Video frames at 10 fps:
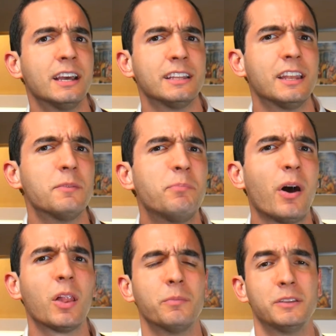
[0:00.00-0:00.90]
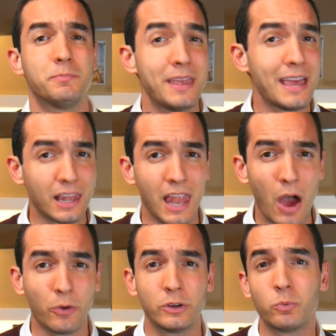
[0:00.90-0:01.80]
that the parliament may
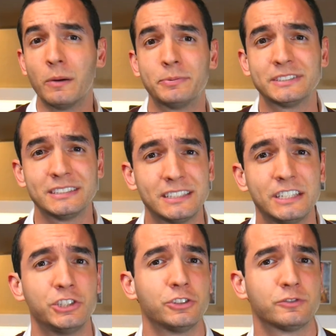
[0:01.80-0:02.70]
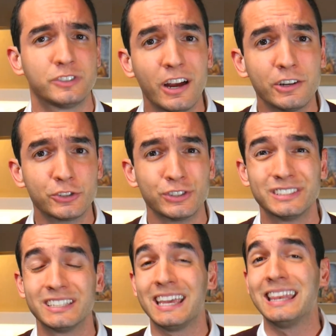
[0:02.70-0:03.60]
allow the representation of
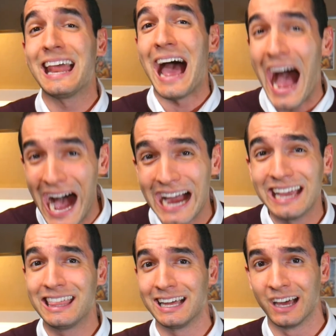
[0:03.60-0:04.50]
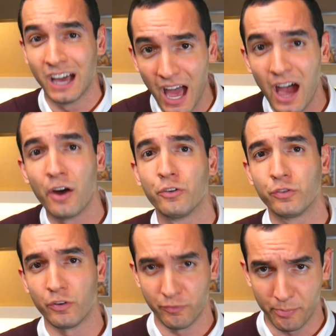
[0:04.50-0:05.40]
territories in either house
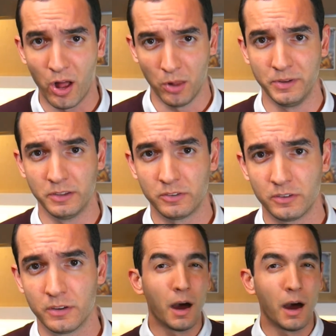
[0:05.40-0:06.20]
of parliament.